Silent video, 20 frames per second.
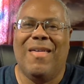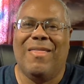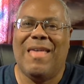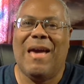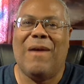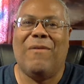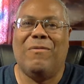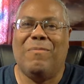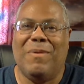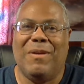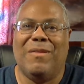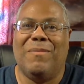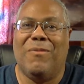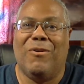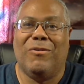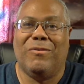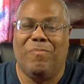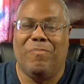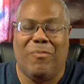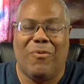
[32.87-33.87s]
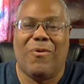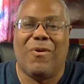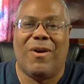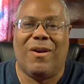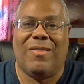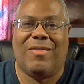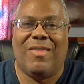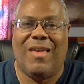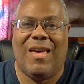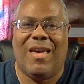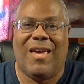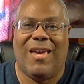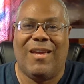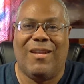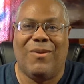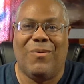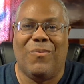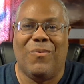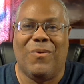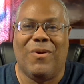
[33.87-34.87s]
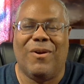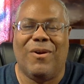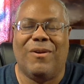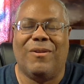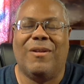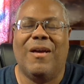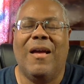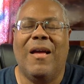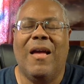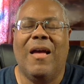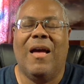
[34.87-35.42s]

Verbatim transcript: that would be the most boring thing in the world.